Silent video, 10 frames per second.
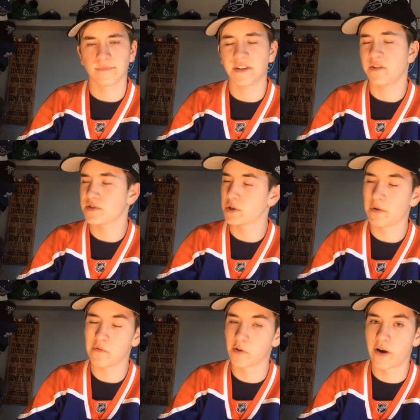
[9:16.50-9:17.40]
And also,
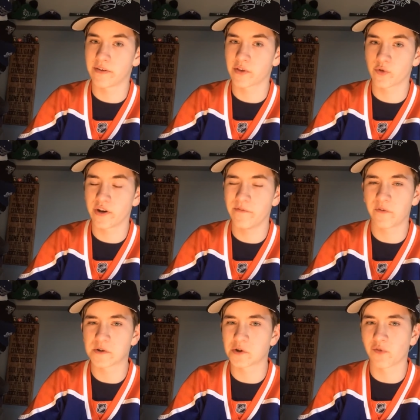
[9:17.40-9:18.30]
Buffalo having three
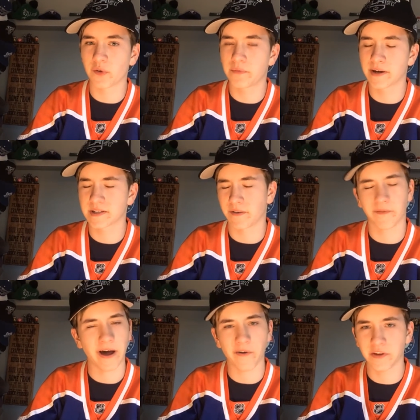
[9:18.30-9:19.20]
first overall picks of,
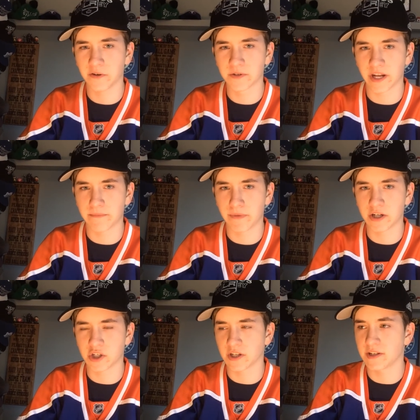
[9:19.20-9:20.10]
out of the years that I
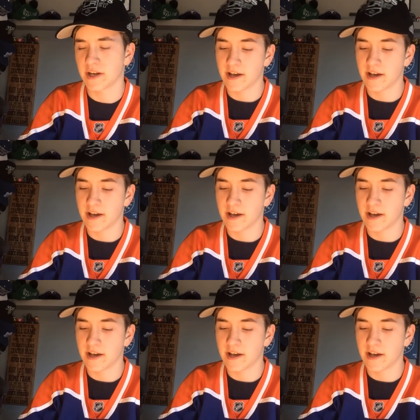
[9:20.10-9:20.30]
mentioned.